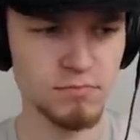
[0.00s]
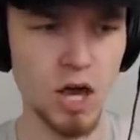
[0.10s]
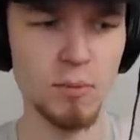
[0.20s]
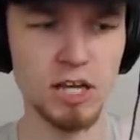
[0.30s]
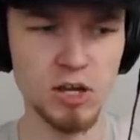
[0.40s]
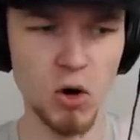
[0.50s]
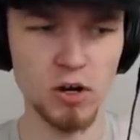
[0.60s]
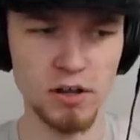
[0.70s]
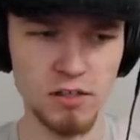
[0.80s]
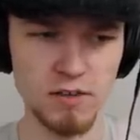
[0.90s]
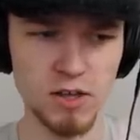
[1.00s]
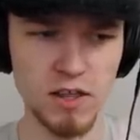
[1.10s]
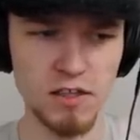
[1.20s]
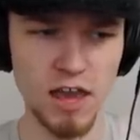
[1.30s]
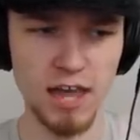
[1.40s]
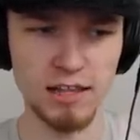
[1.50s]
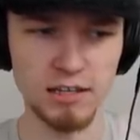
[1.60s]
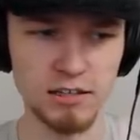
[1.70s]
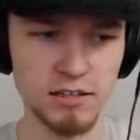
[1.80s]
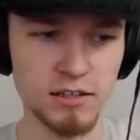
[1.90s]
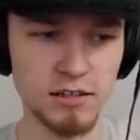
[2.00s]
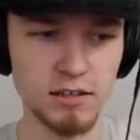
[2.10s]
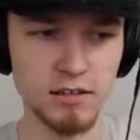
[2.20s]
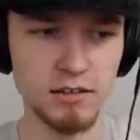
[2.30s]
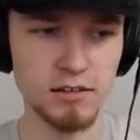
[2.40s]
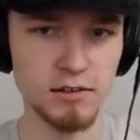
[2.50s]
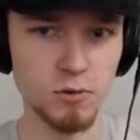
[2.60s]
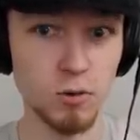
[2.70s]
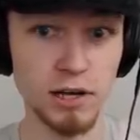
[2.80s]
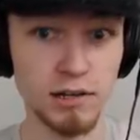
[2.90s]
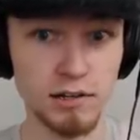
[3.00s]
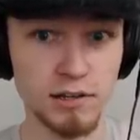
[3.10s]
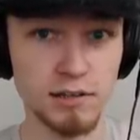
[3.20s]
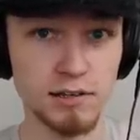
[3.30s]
How many Gorons live on this island? Well,